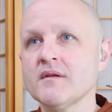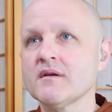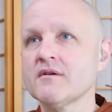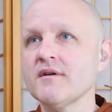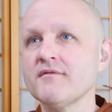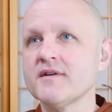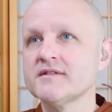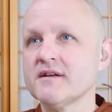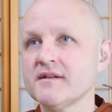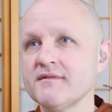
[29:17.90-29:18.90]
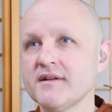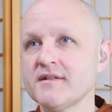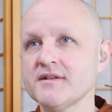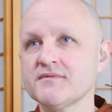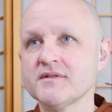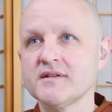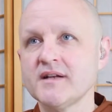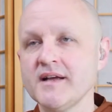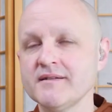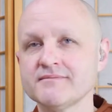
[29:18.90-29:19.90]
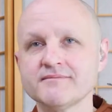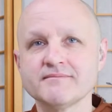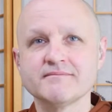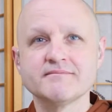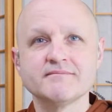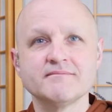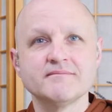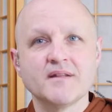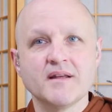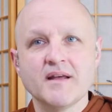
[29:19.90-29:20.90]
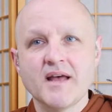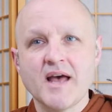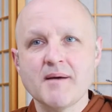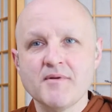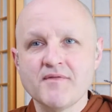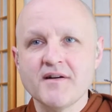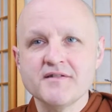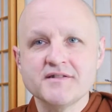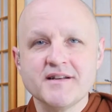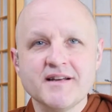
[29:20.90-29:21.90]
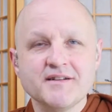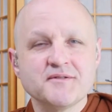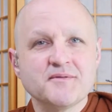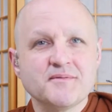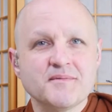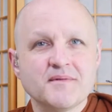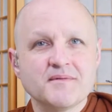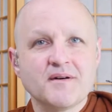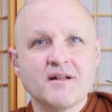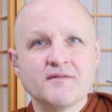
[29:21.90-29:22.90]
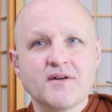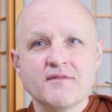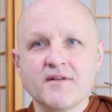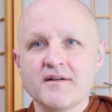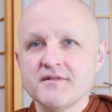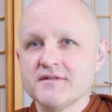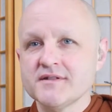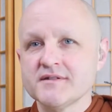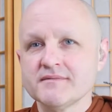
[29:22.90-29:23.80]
all right, friends, I'll leave it at this for today. Happy Father's Day to all of our fathers,